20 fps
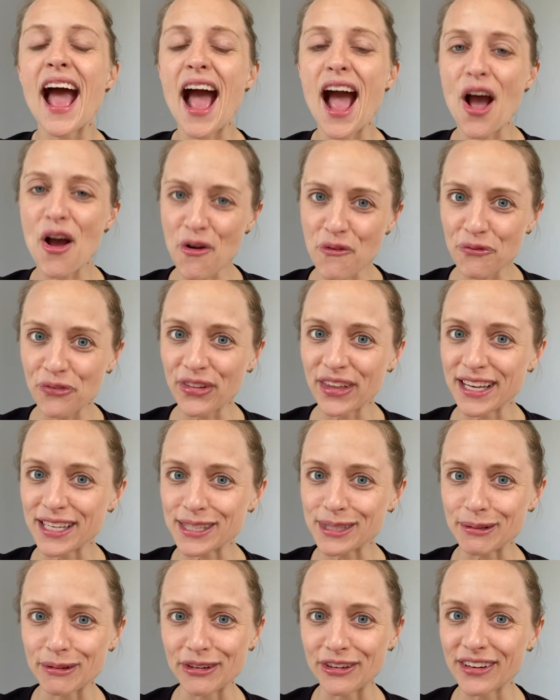hopefully a
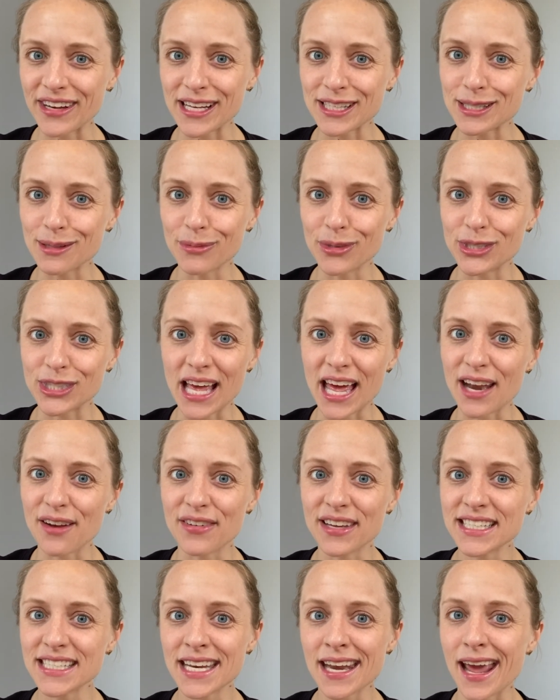squirrel gets some use out of
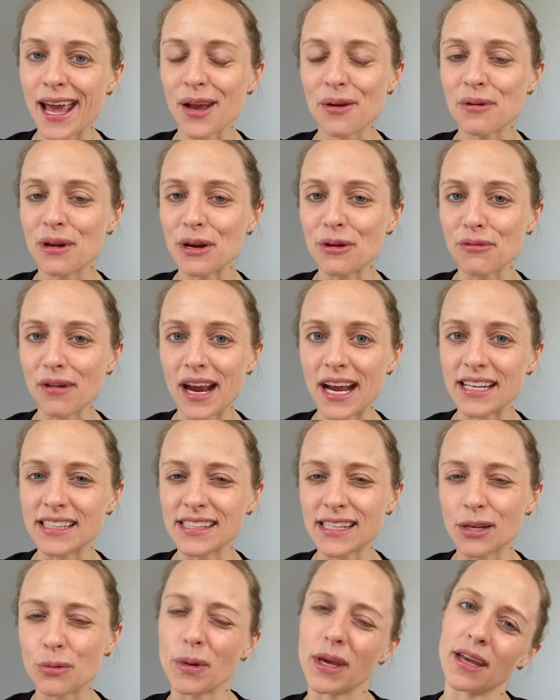it tonight when it
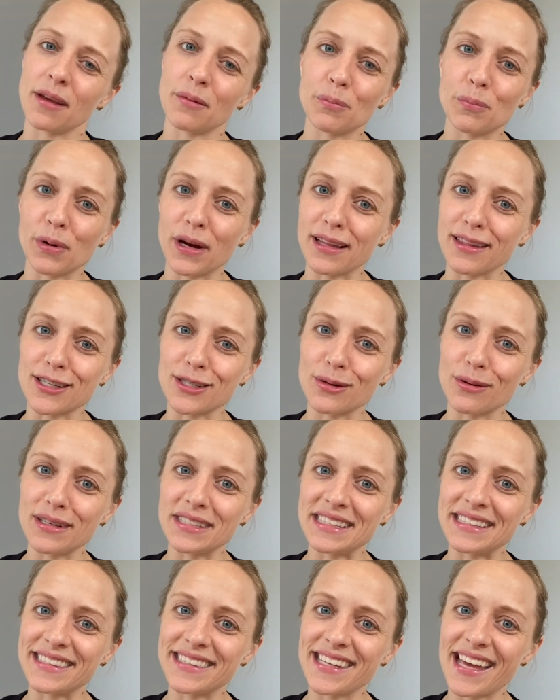rains and we bring the toys
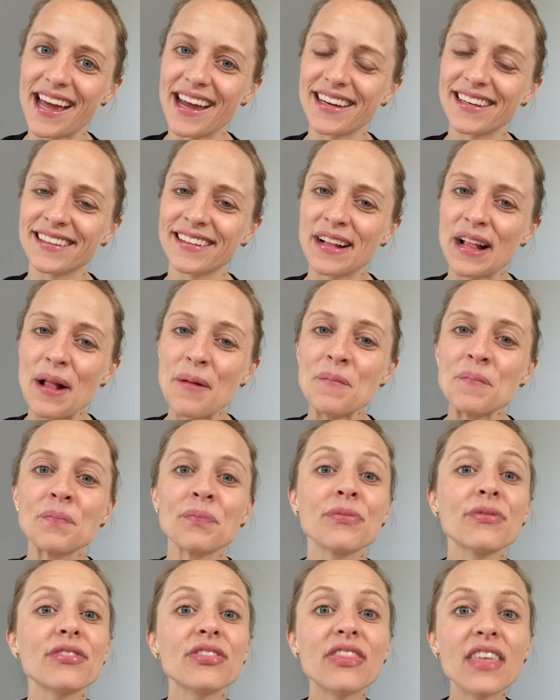inside.
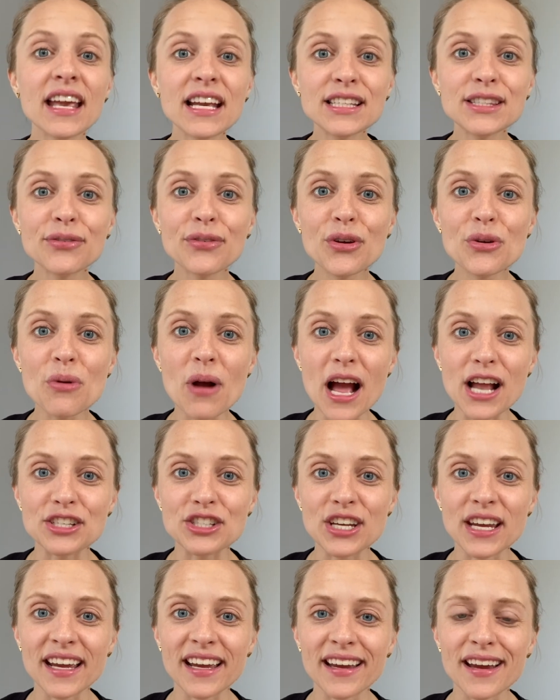Thanks for
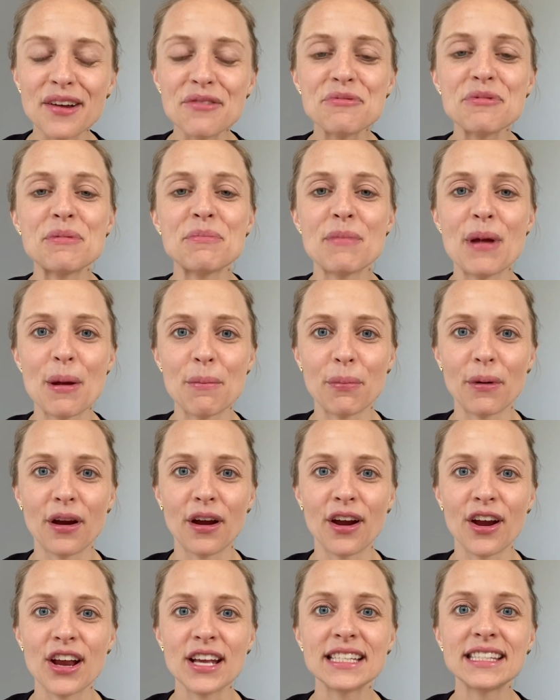watching.
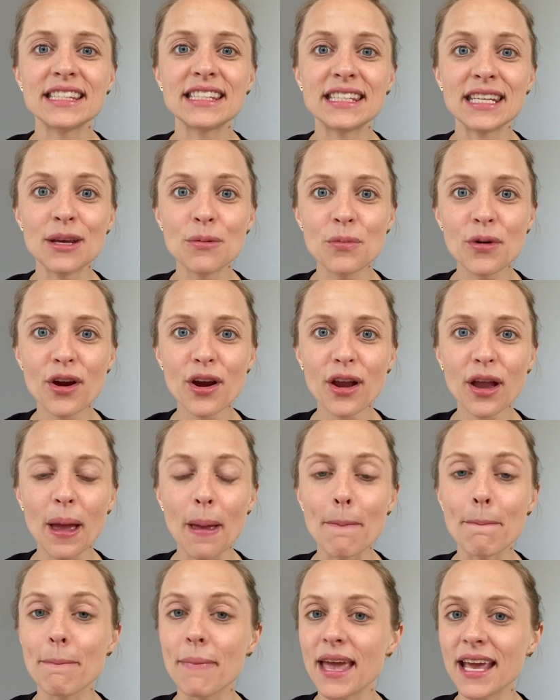Remember,
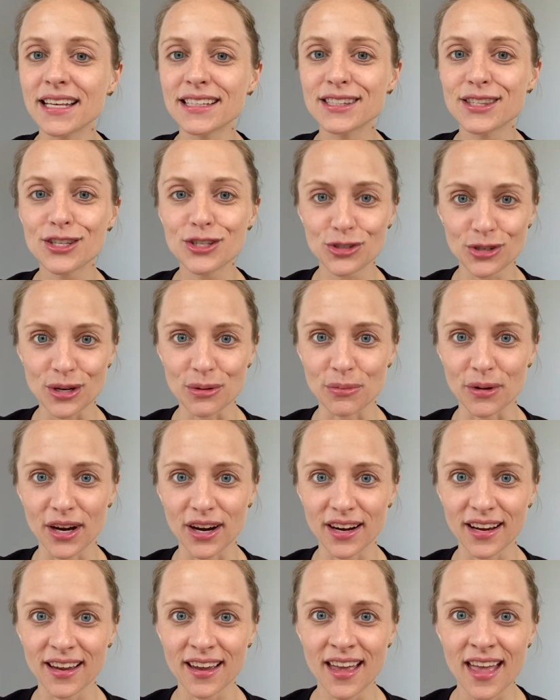STEAMwork makes the dream
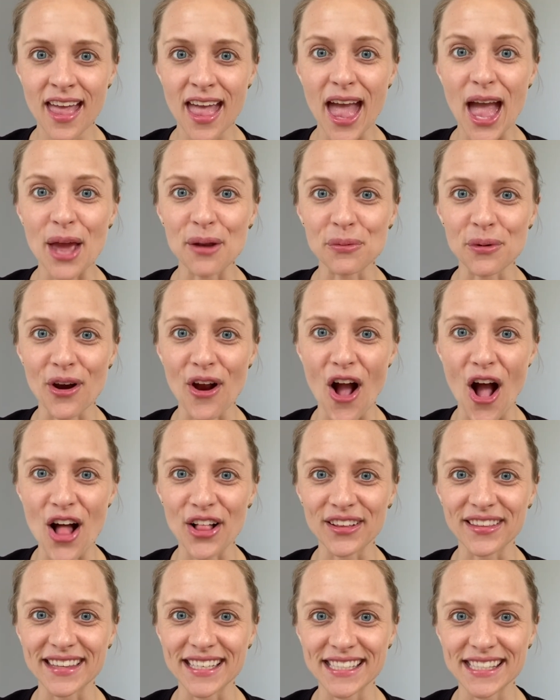work and we're all
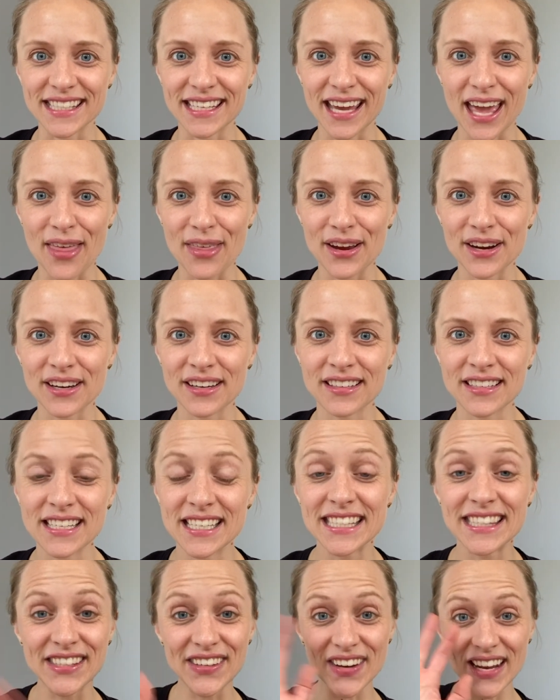in this together.
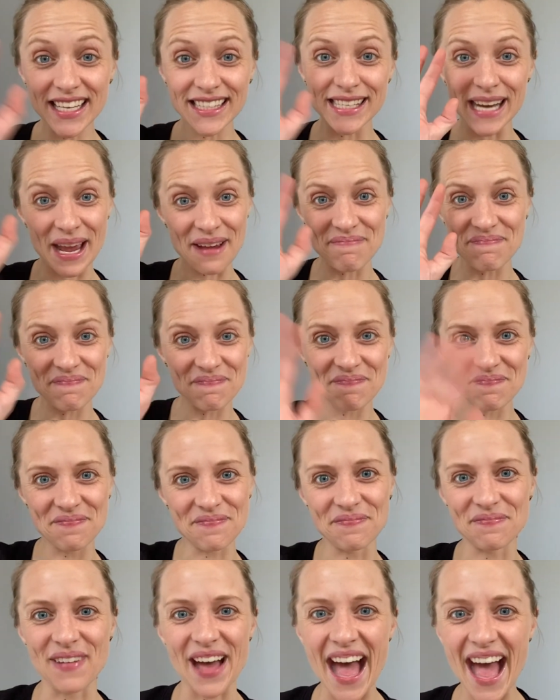See you next
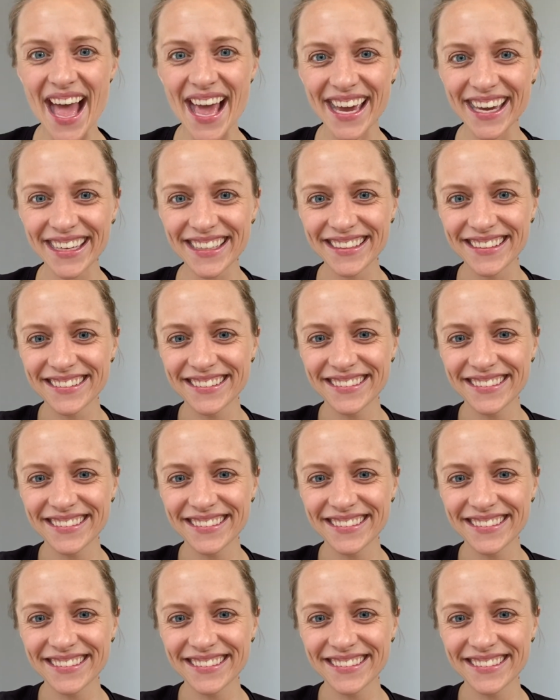time. Bye.